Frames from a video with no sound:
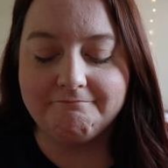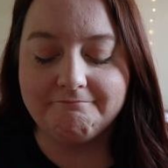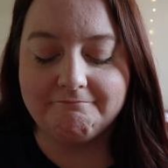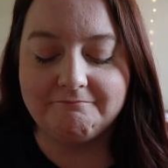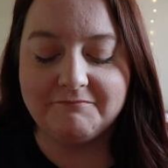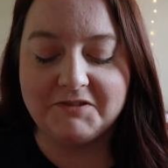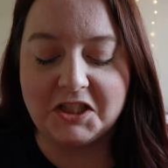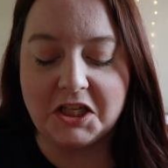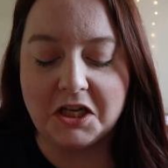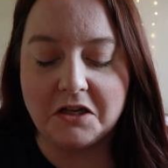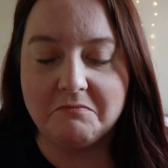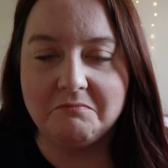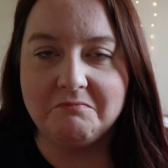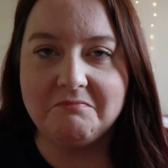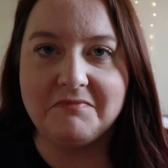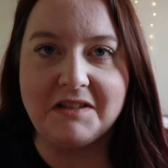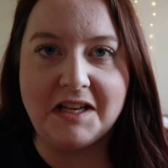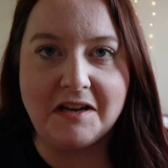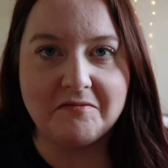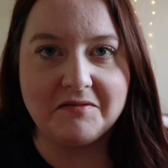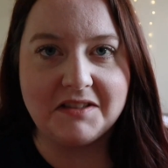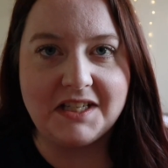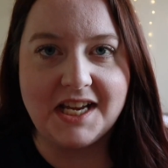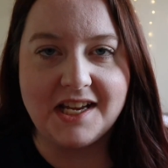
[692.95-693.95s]
So
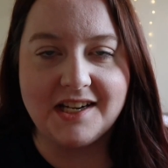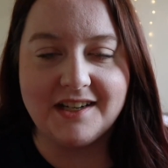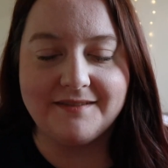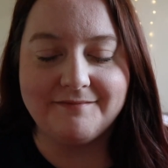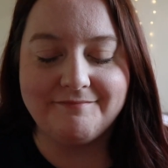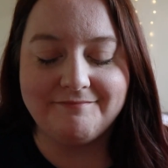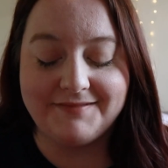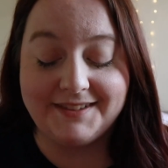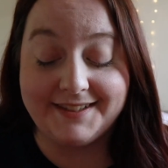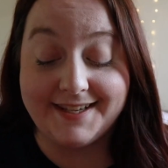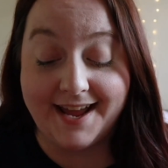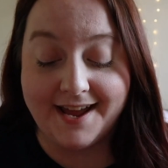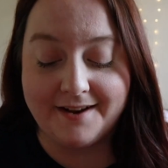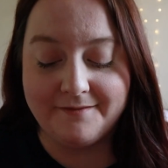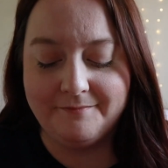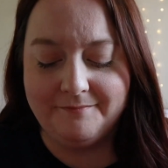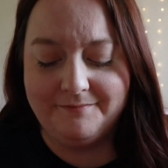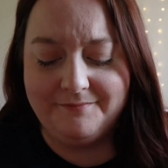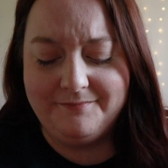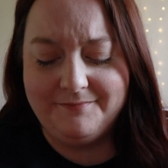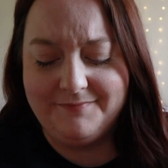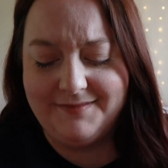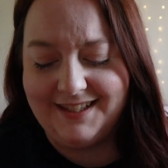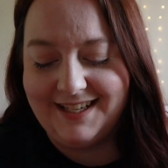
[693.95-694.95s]
that was kind of sad.
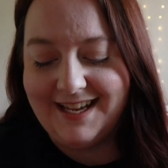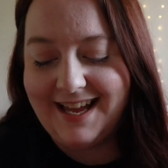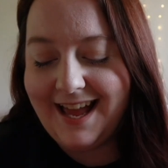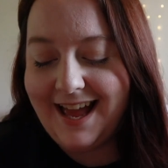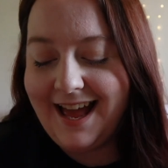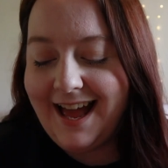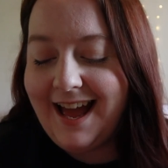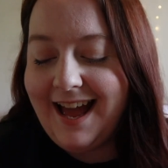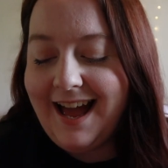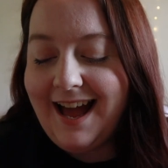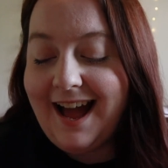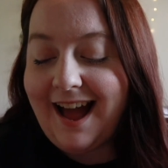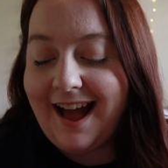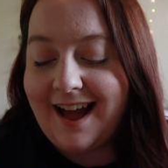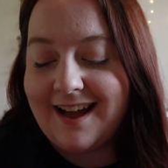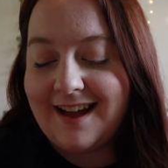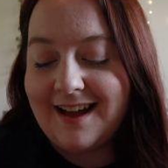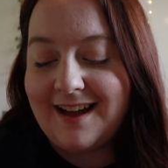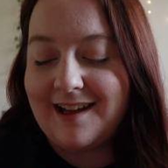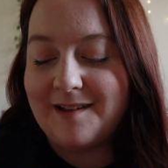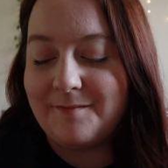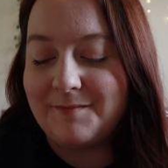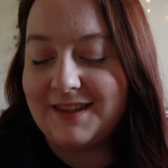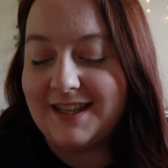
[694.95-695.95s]

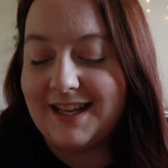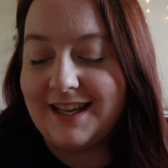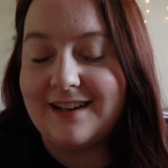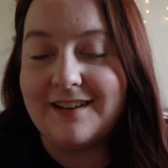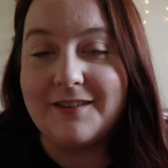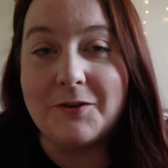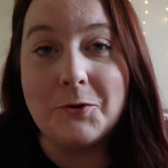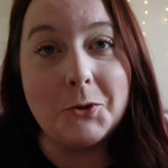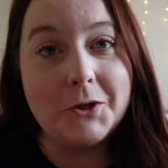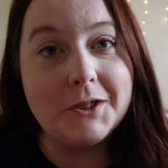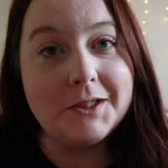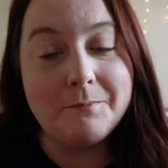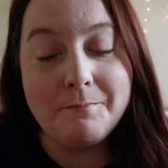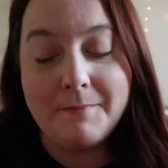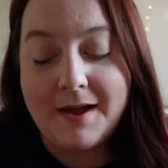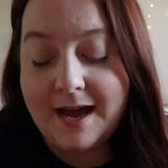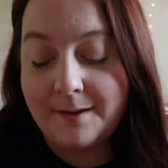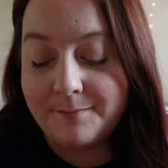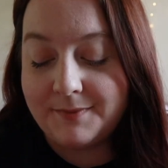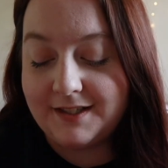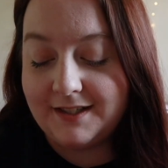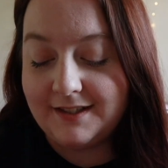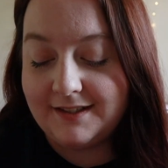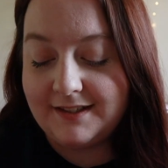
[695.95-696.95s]
Then of course
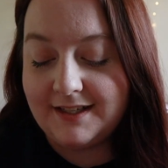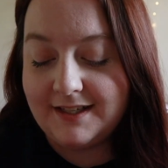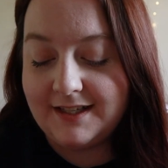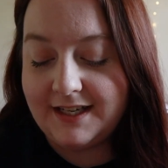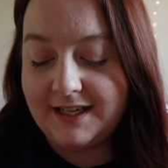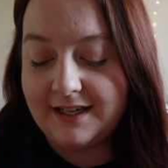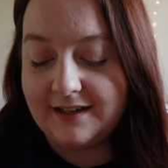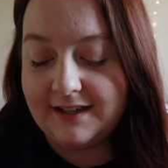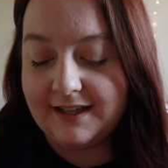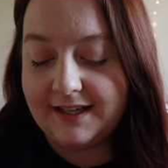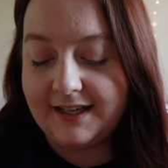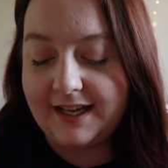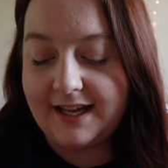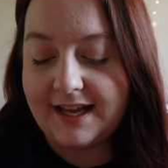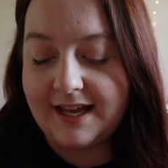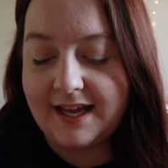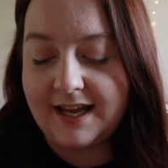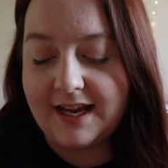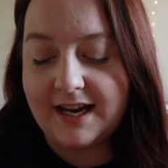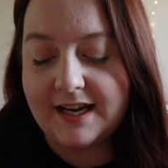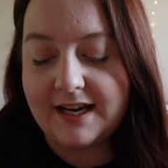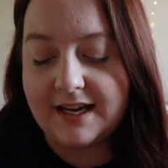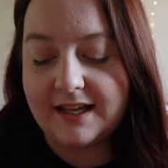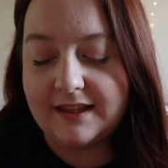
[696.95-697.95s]
Maps is in here
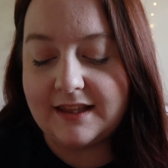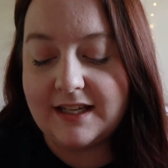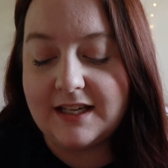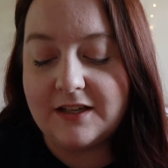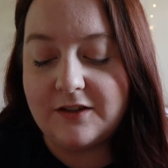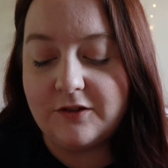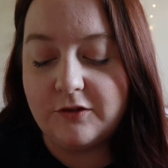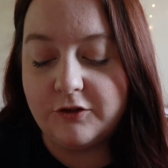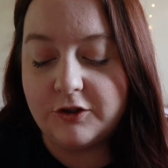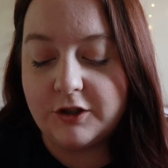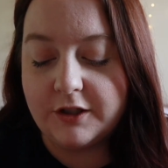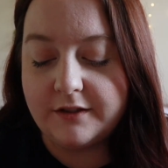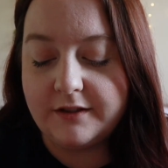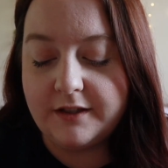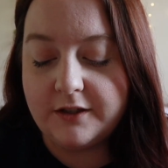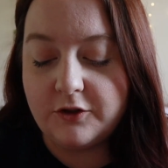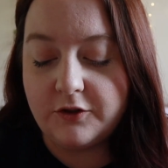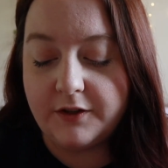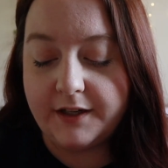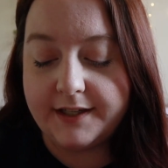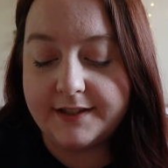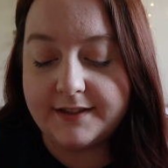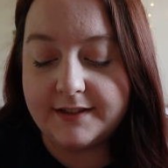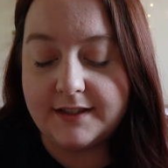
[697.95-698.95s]
again. The New Jersey
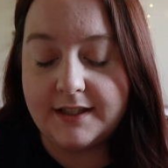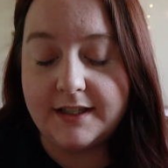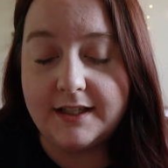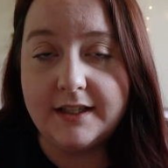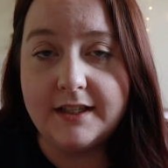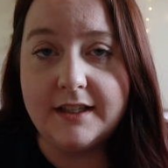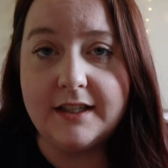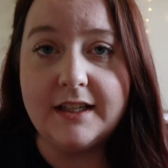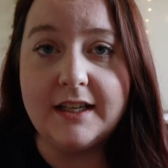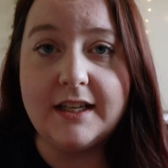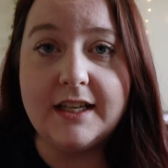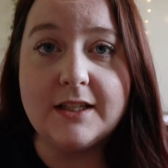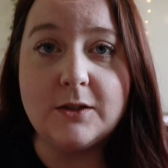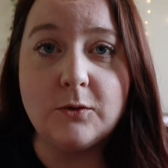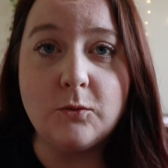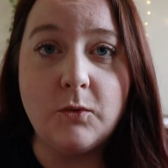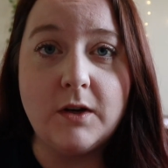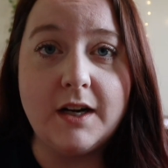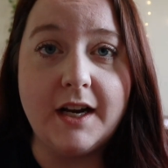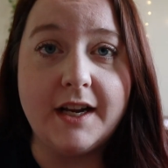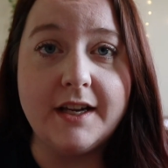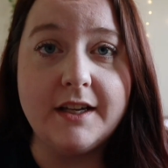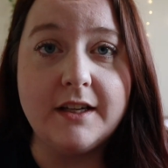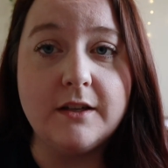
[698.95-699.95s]
Transit is
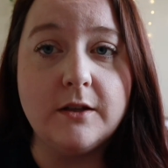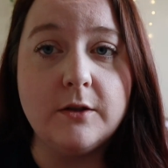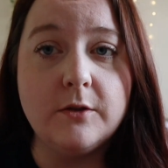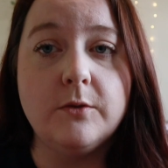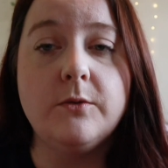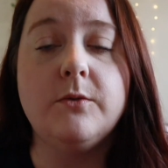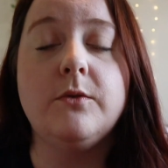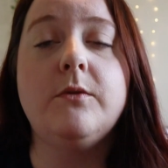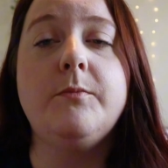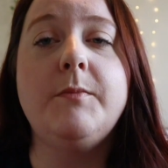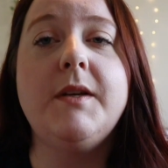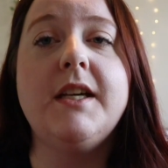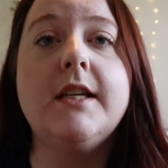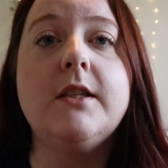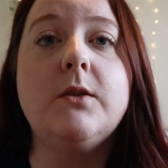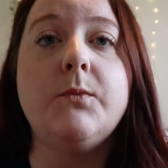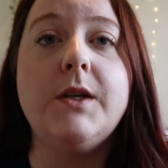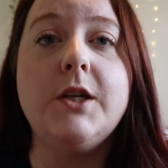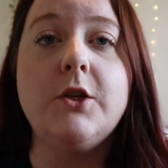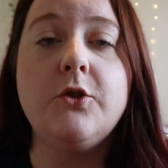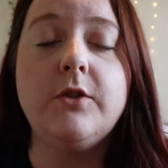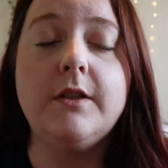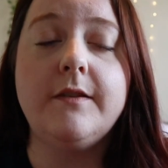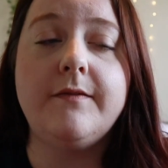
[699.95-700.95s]
what I use because we
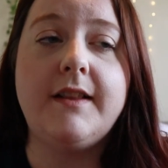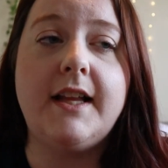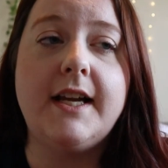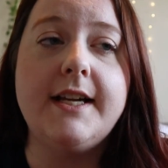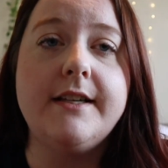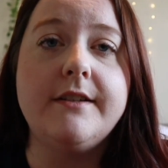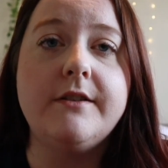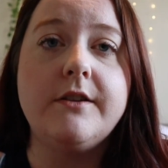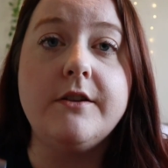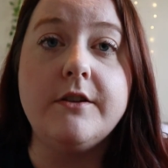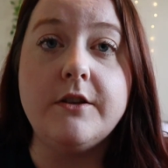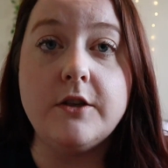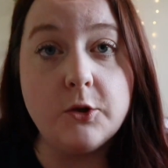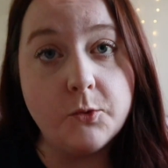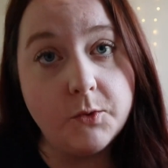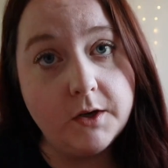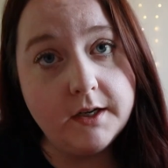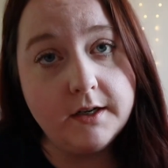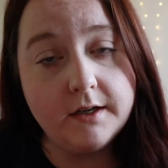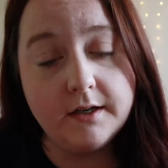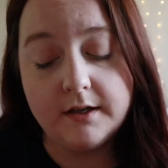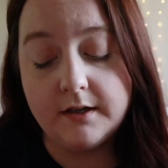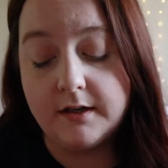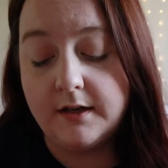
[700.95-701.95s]
usually fly into
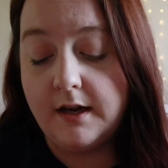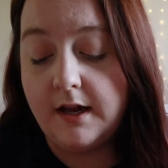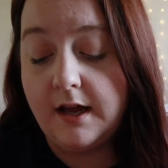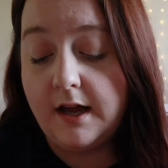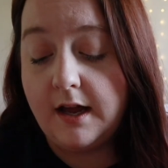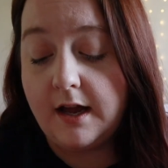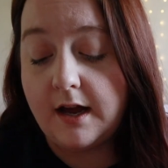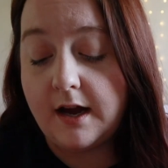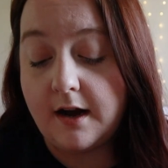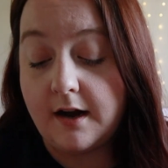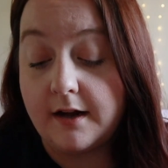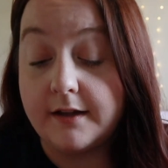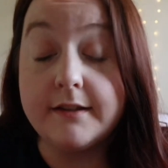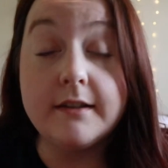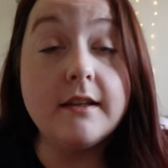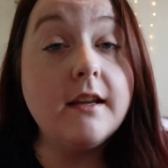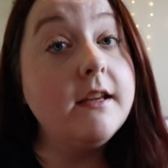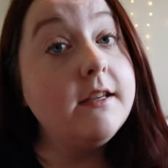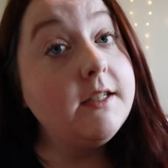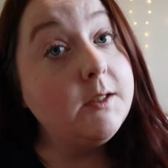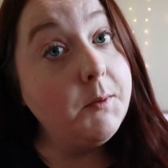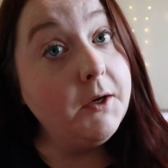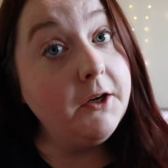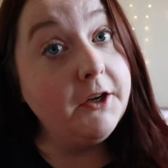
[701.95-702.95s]
Newark on
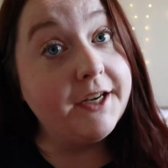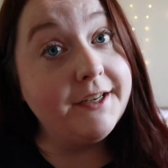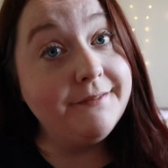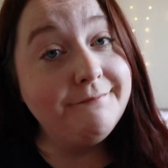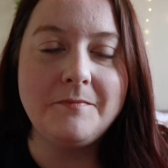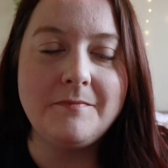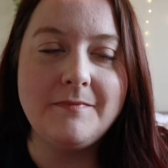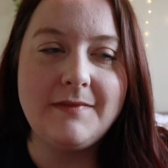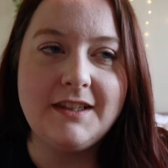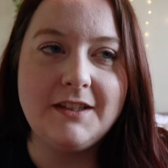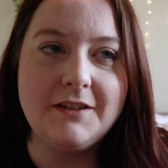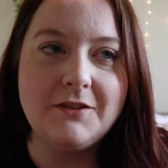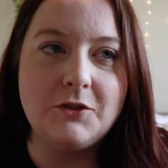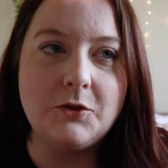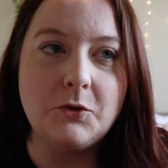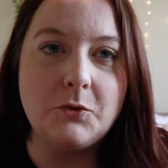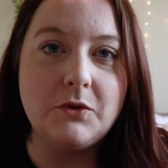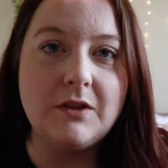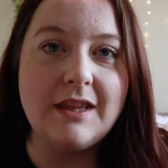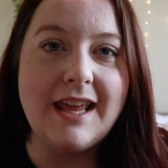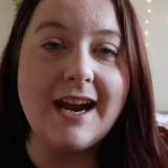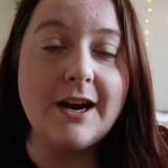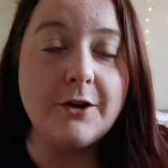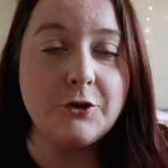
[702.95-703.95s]
Spirit. So
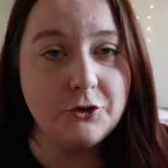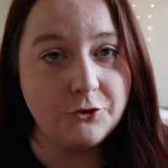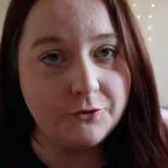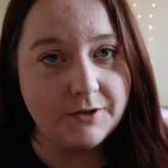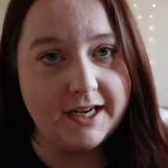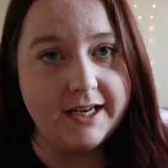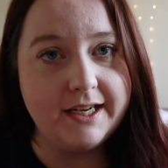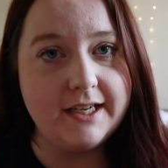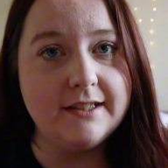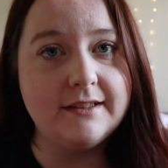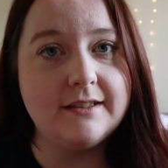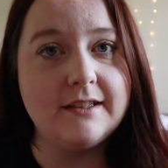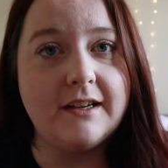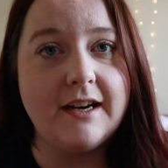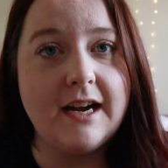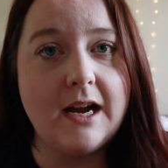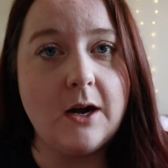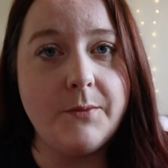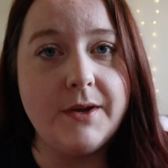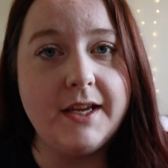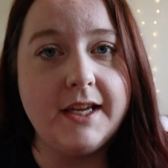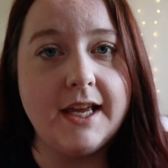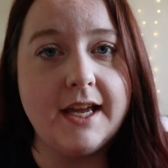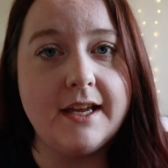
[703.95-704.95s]
their trains are how
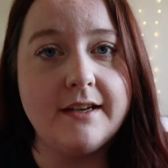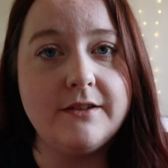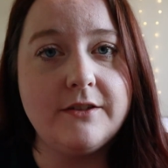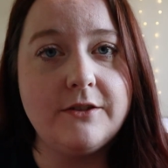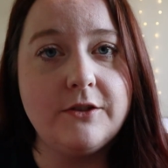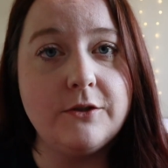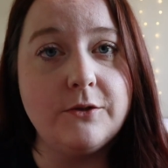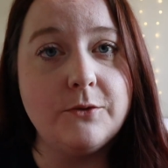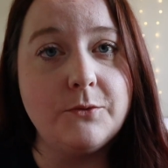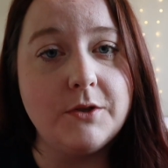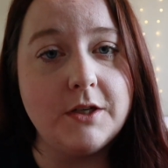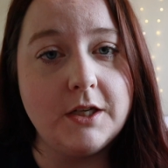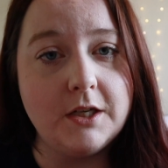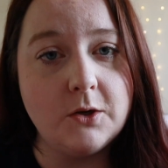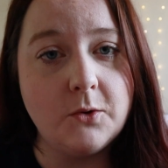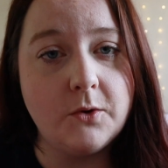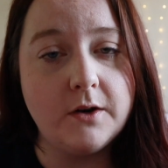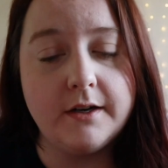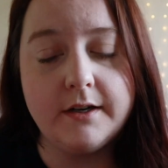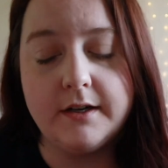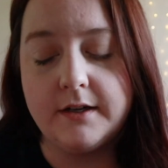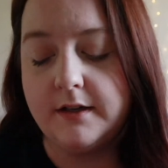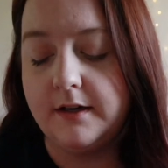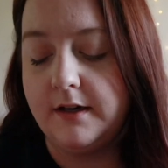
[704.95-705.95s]
we get to New
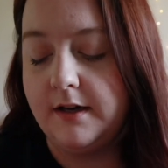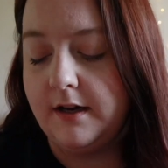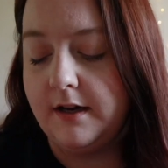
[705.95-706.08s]
York.